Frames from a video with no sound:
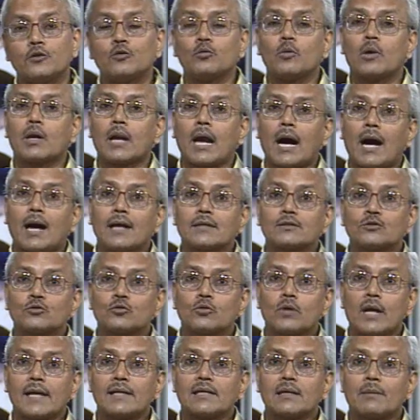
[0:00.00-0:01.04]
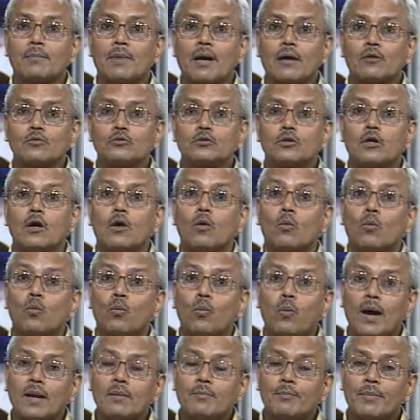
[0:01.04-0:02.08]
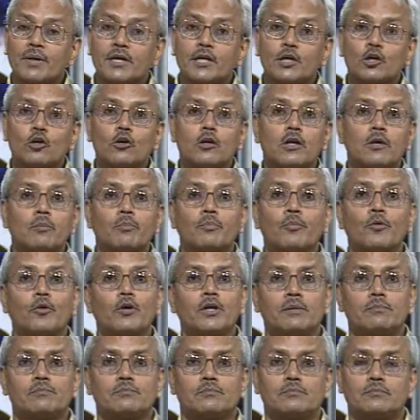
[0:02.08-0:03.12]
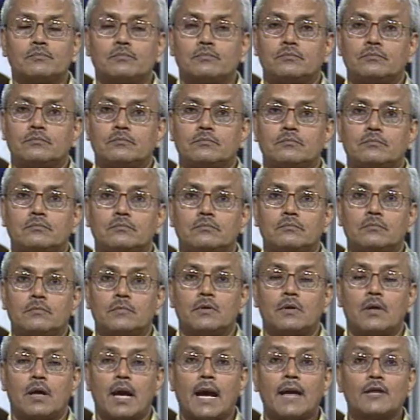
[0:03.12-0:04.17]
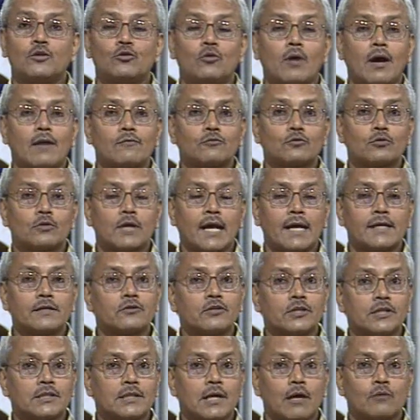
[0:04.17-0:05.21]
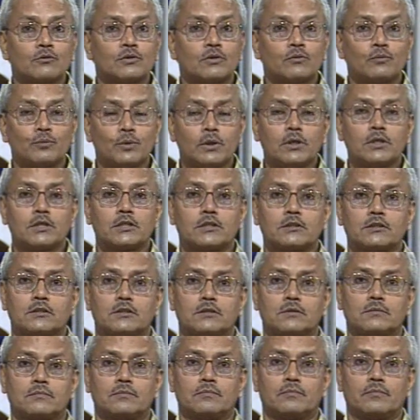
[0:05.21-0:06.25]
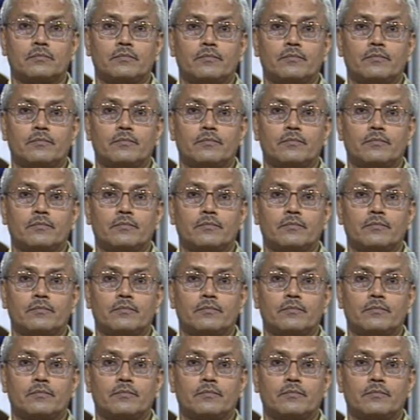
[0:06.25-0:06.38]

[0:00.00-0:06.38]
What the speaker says: you are asked to write about one particular poem, and you have to write 3,000 words.